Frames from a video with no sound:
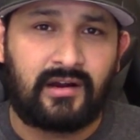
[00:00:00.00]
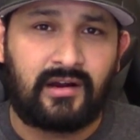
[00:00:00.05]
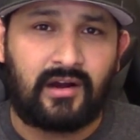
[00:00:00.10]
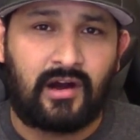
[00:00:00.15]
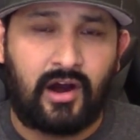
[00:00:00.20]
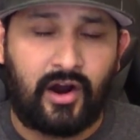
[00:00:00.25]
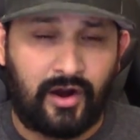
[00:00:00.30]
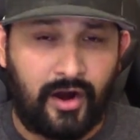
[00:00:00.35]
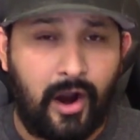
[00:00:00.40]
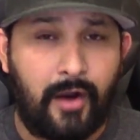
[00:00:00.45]

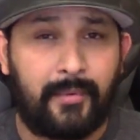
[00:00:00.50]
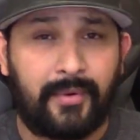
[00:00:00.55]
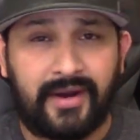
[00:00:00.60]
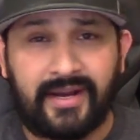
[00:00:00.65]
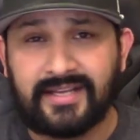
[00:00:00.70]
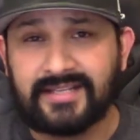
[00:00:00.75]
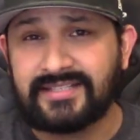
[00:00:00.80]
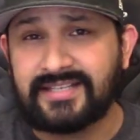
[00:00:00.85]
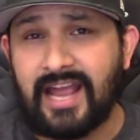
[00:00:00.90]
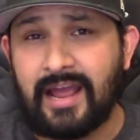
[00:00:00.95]
are already
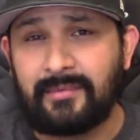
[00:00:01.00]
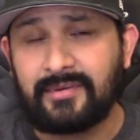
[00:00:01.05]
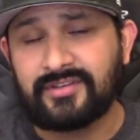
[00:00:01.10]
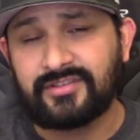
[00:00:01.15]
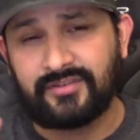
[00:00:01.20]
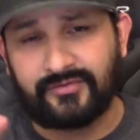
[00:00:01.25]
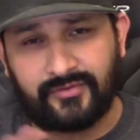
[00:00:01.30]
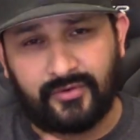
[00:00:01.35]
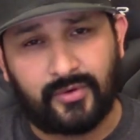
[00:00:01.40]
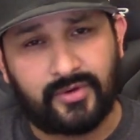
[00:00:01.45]
established,
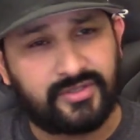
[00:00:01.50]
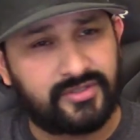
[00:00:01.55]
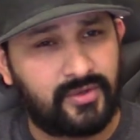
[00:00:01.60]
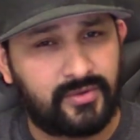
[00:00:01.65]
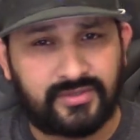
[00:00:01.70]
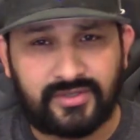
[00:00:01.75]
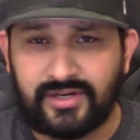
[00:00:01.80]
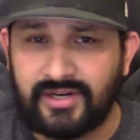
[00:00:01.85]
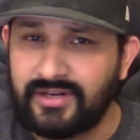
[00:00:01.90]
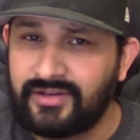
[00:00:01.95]
of course,
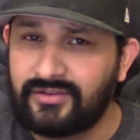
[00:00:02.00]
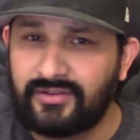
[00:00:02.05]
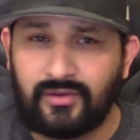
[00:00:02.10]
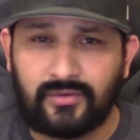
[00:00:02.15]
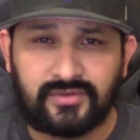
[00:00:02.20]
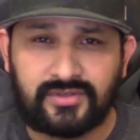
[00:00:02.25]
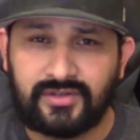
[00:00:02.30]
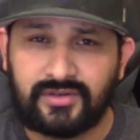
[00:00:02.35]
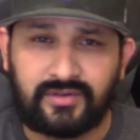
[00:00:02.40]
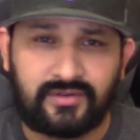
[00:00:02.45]
those are
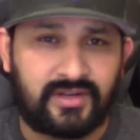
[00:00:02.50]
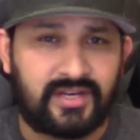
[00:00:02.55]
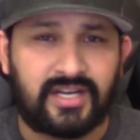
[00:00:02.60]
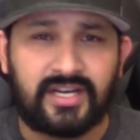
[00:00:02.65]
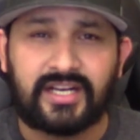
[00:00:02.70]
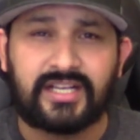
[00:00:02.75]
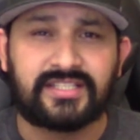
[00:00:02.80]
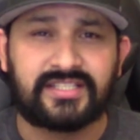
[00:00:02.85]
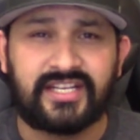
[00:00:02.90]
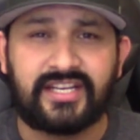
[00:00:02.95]
going to
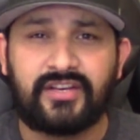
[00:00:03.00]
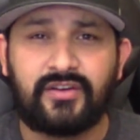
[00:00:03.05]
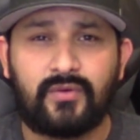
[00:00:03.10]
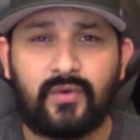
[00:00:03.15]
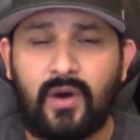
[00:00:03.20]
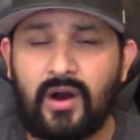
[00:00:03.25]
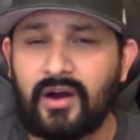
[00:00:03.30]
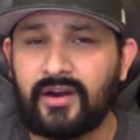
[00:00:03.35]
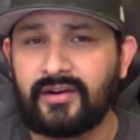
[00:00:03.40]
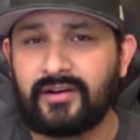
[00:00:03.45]
continue
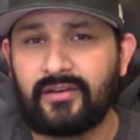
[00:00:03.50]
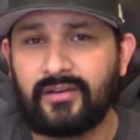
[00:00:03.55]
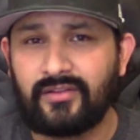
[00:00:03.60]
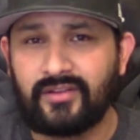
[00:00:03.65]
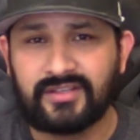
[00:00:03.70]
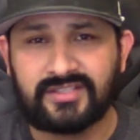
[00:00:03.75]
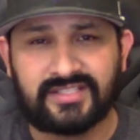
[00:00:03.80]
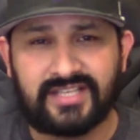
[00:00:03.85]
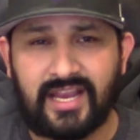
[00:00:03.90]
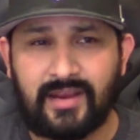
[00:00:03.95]
on
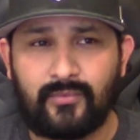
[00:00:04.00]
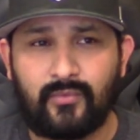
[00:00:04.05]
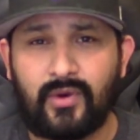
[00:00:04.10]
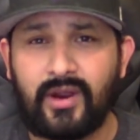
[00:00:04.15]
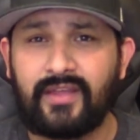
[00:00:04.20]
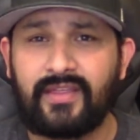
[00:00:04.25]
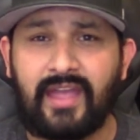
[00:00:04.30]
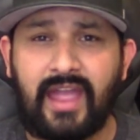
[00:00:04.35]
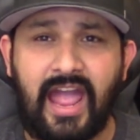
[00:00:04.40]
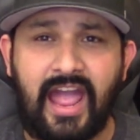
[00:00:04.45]
the same
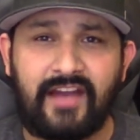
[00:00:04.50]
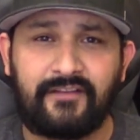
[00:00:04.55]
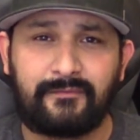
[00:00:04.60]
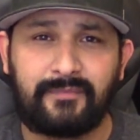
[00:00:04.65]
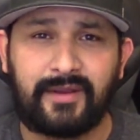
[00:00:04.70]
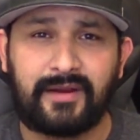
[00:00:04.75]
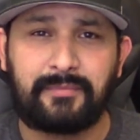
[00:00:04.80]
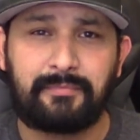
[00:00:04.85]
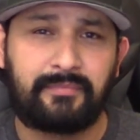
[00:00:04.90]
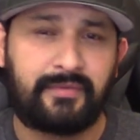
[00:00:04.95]
way they have
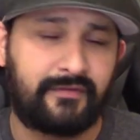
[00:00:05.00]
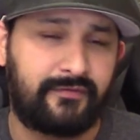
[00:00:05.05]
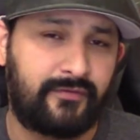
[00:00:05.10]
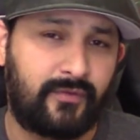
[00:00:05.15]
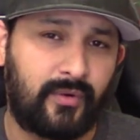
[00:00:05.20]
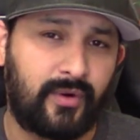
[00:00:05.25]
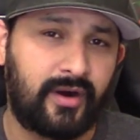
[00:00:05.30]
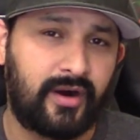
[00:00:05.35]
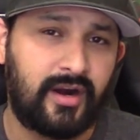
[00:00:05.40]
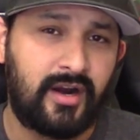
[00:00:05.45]
been
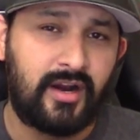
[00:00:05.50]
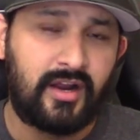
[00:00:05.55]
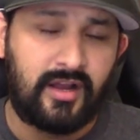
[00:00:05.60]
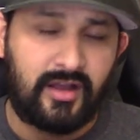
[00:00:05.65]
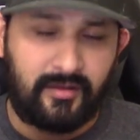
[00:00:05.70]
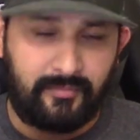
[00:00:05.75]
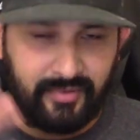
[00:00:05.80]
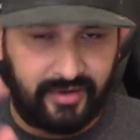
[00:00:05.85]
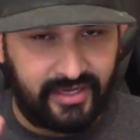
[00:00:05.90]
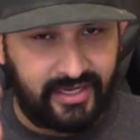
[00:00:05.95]
before.
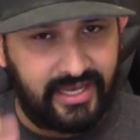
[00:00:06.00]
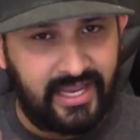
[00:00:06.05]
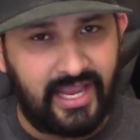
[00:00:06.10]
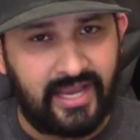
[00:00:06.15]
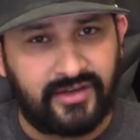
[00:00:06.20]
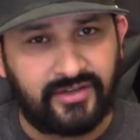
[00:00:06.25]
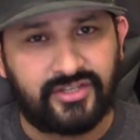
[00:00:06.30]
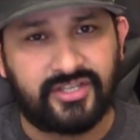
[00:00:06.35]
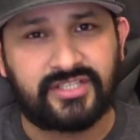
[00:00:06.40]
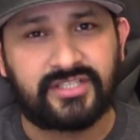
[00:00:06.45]
But
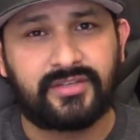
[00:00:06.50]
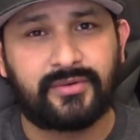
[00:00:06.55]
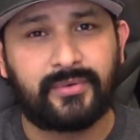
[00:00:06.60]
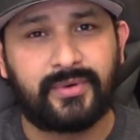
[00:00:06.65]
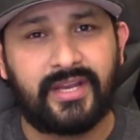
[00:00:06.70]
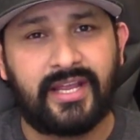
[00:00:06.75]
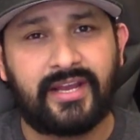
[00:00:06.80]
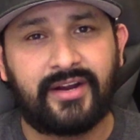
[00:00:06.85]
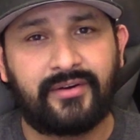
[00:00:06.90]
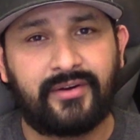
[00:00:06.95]
again, just to
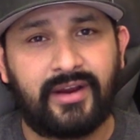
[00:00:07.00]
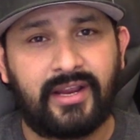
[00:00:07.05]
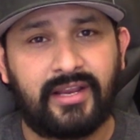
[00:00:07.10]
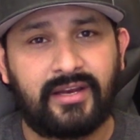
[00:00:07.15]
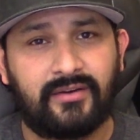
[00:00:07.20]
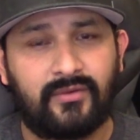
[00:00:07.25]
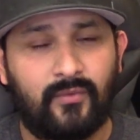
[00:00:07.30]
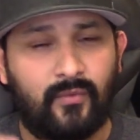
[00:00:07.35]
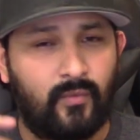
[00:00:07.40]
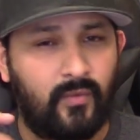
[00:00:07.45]

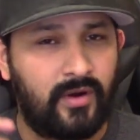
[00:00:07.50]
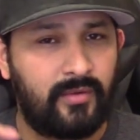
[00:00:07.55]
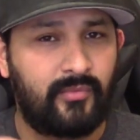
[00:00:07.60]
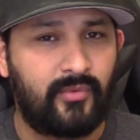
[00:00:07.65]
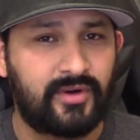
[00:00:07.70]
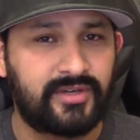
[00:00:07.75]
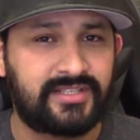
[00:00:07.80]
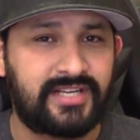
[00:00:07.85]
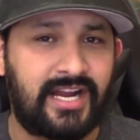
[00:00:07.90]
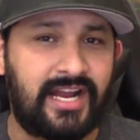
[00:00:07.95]
reiterate one
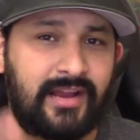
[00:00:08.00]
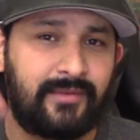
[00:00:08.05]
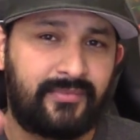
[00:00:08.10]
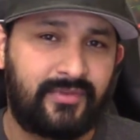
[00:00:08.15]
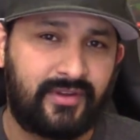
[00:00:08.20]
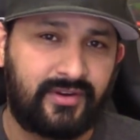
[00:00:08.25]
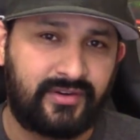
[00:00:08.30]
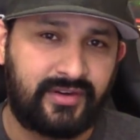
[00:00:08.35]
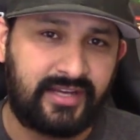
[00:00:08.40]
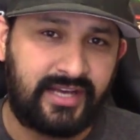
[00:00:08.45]
more time,
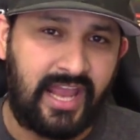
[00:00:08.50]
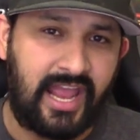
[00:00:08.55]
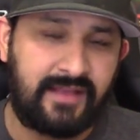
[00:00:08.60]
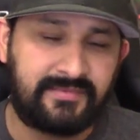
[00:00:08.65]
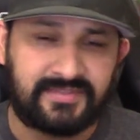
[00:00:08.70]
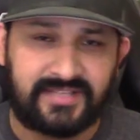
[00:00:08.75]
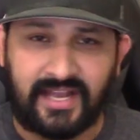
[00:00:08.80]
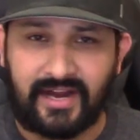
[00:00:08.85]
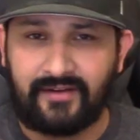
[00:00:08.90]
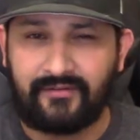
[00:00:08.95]
the
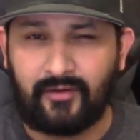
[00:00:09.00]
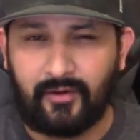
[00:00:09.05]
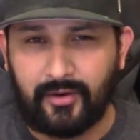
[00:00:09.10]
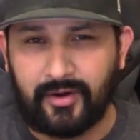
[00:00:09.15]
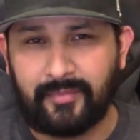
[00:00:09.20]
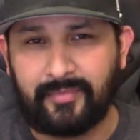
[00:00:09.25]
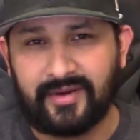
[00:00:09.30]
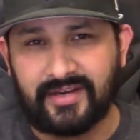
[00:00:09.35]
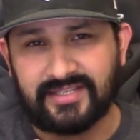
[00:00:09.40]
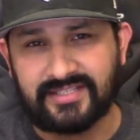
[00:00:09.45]
games that have already
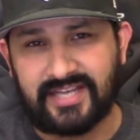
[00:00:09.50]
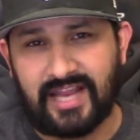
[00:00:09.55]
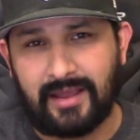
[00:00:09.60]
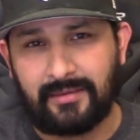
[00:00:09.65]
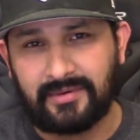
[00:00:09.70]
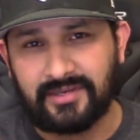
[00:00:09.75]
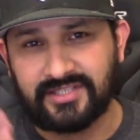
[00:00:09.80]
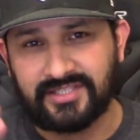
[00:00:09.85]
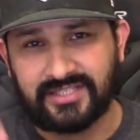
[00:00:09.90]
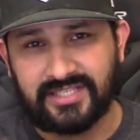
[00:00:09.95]
been
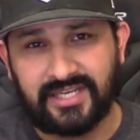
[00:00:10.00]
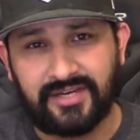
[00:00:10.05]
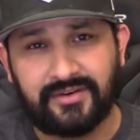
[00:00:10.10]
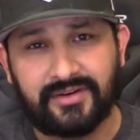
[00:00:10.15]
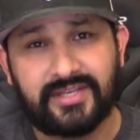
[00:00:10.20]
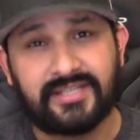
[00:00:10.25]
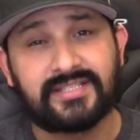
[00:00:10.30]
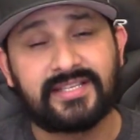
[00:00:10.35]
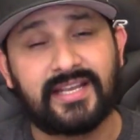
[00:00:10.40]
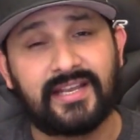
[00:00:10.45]
established,
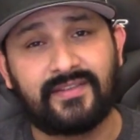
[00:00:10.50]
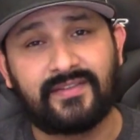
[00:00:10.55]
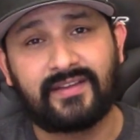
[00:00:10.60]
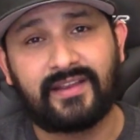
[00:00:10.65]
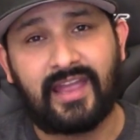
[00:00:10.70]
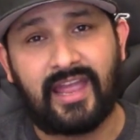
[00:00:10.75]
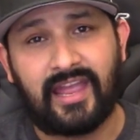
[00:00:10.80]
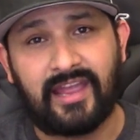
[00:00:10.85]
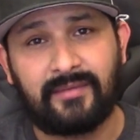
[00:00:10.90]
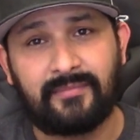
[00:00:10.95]
series in the
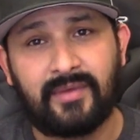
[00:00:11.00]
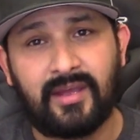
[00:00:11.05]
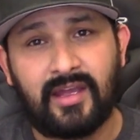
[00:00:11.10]
game,